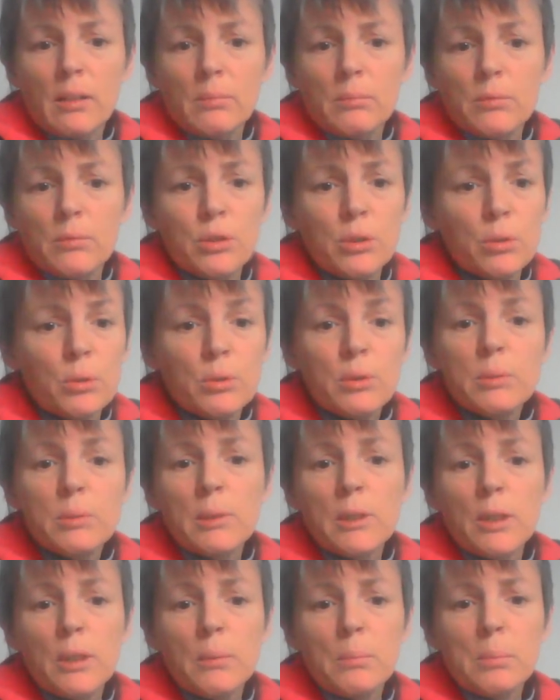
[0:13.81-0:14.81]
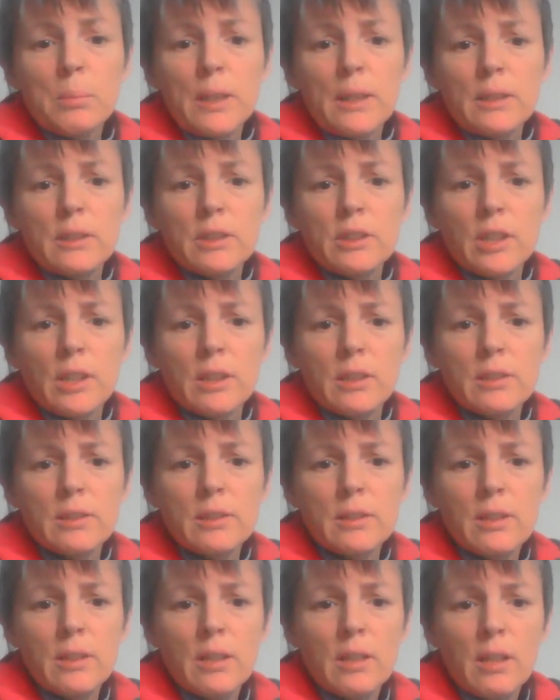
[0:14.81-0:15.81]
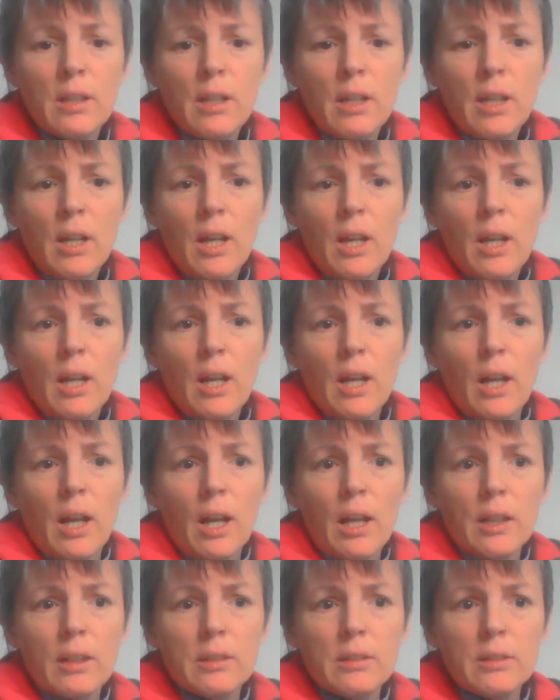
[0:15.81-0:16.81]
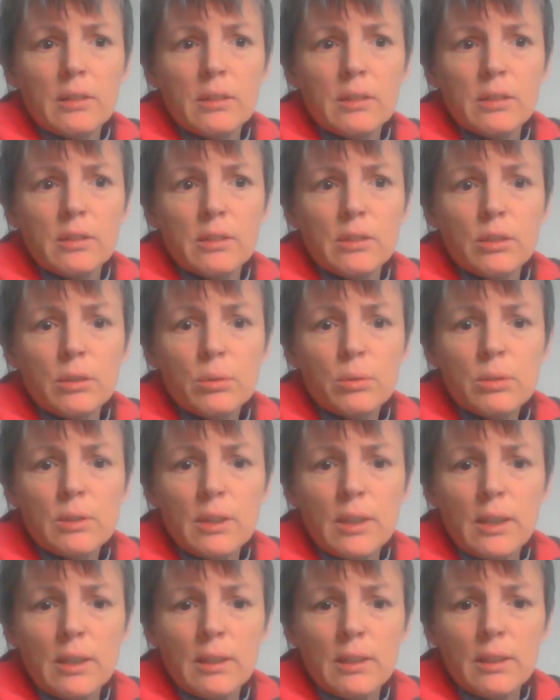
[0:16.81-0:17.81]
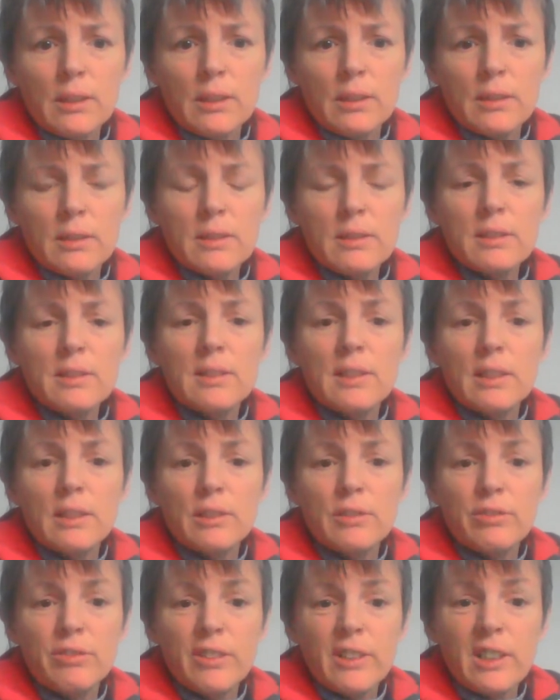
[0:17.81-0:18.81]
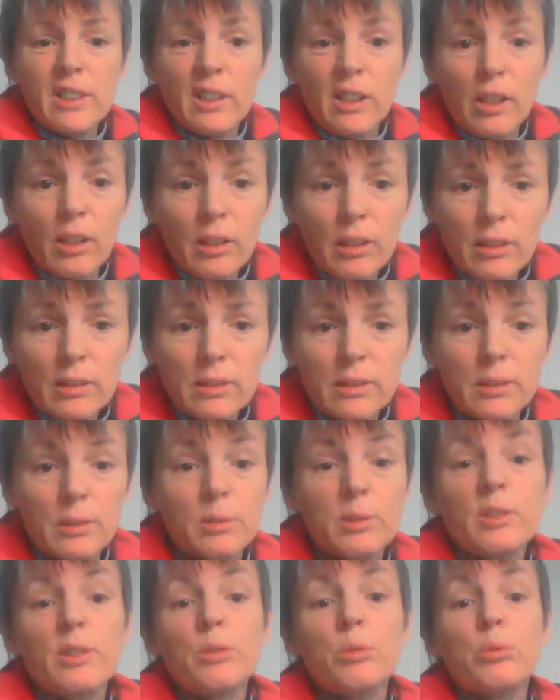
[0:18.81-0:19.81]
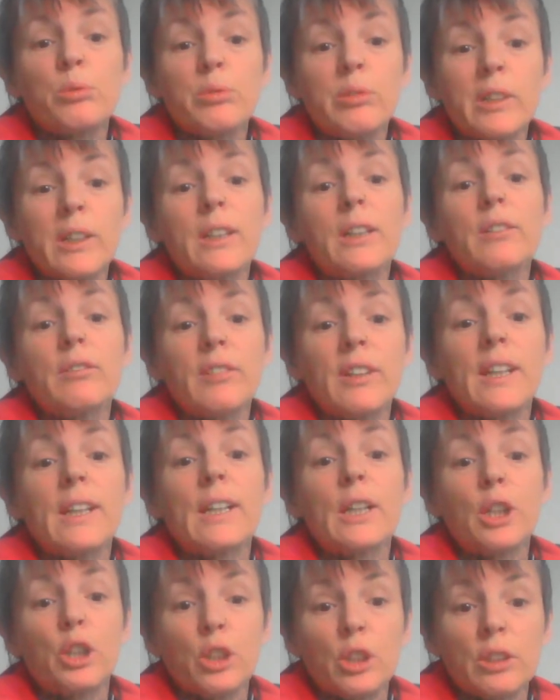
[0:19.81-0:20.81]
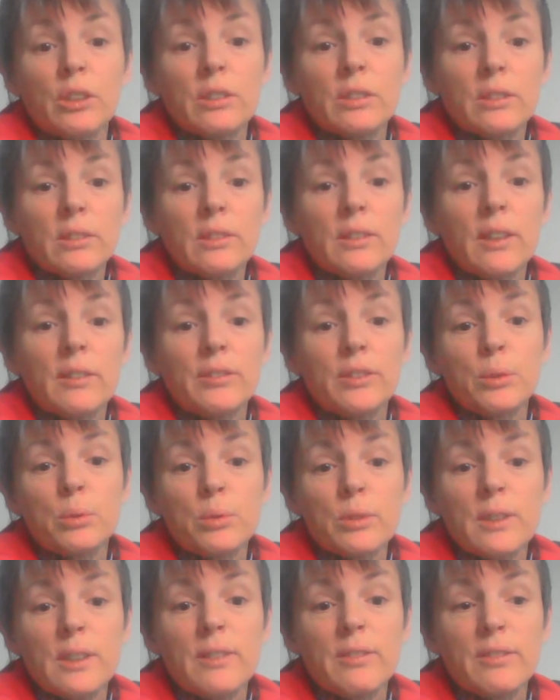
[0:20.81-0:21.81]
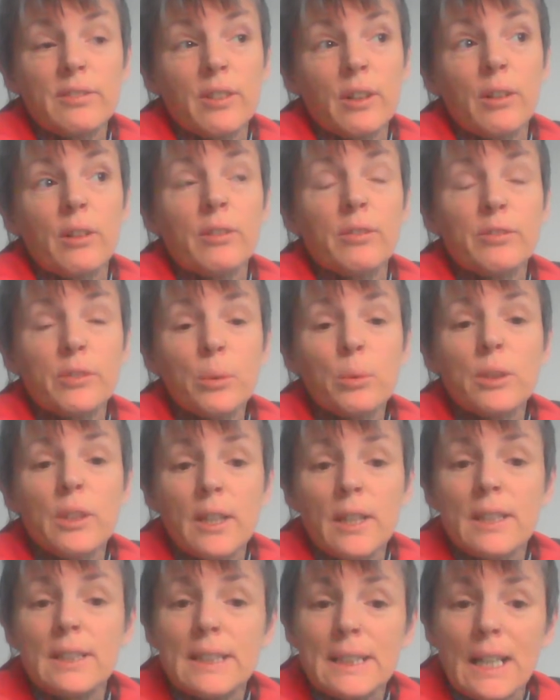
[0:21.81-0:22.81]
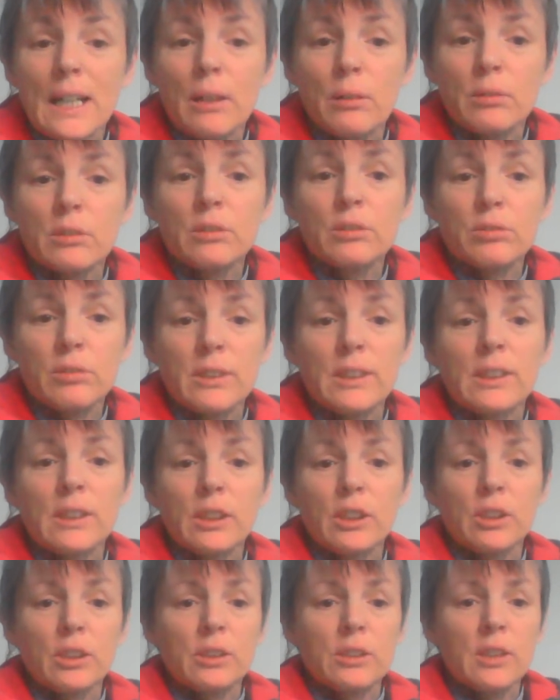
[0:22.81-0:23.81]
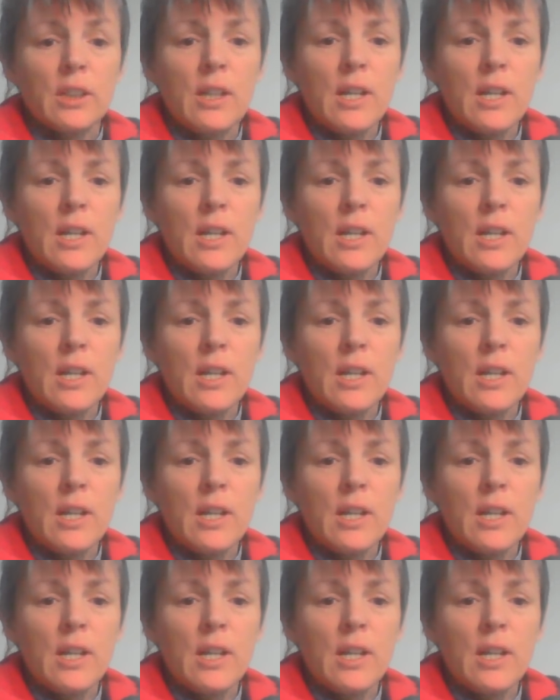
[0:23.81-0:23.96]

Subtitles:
choose my own pictures, and using Stitch Fiddle, which is really, really good. I've used it for a few years now, it's really good.